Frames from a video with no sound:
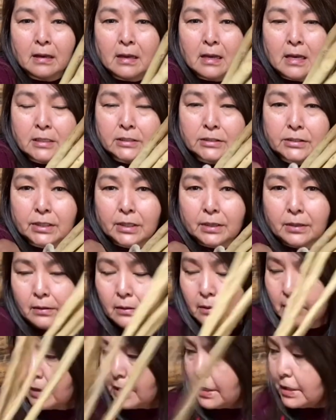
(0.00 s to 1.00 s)

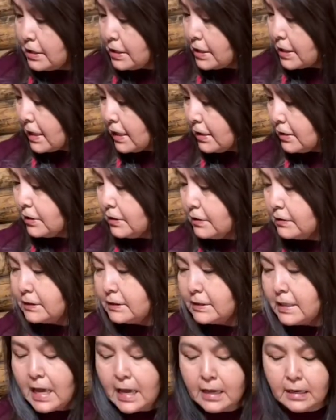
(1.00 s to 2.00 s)
So you can use
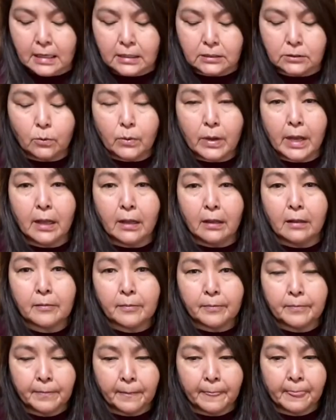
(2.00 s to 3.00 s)
that as well
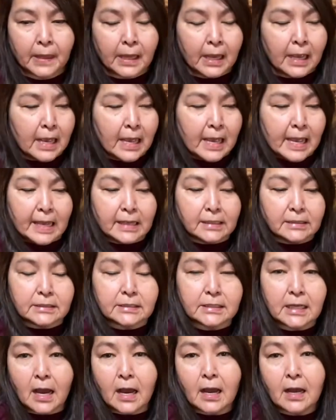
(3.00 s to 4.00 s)
and
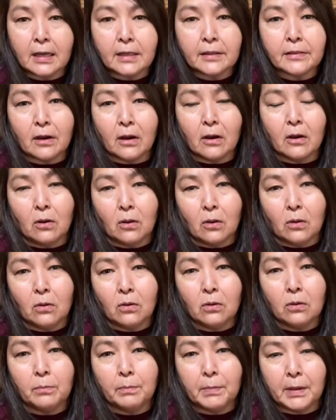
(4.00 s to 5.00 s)
tie the
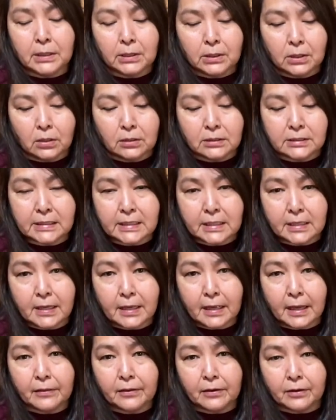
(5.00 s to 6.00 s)
whole bundle
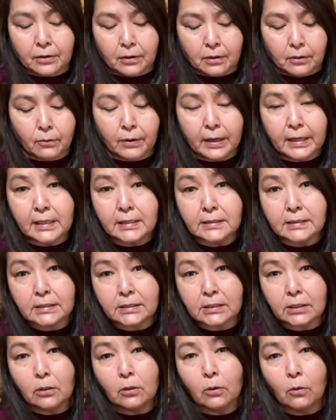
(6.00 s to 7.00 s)
together when it's
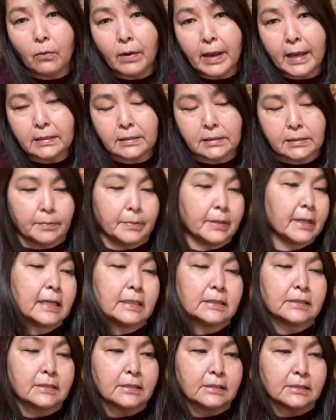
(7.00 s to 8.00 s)
still wet,
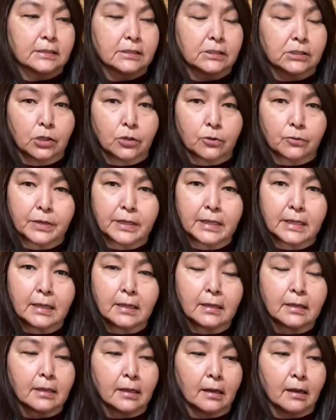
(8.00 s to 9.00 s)
because this is
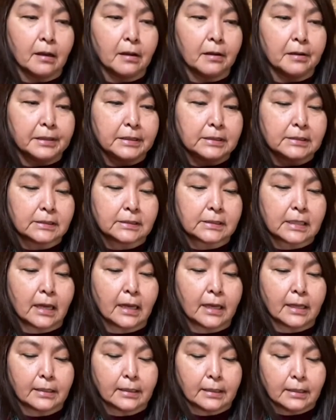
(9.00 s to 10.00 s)
green,
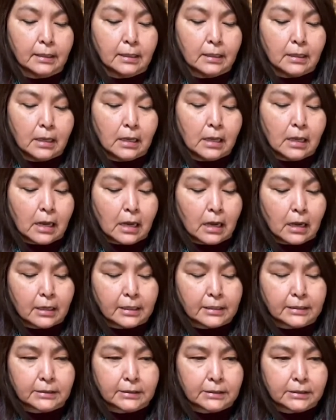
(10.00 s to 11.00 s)
inside
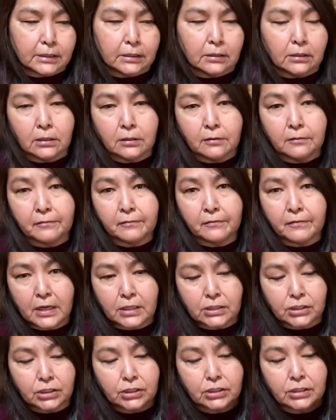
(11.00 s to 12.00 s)
is still
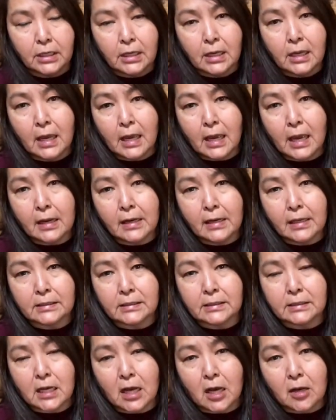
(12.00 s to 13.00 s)
fresh, and
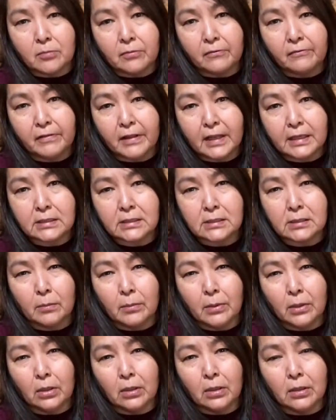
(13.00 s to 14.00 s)
it's
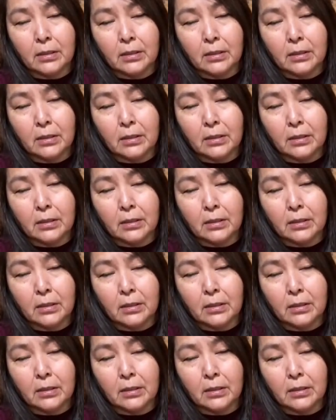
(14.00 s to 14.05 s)
flexible.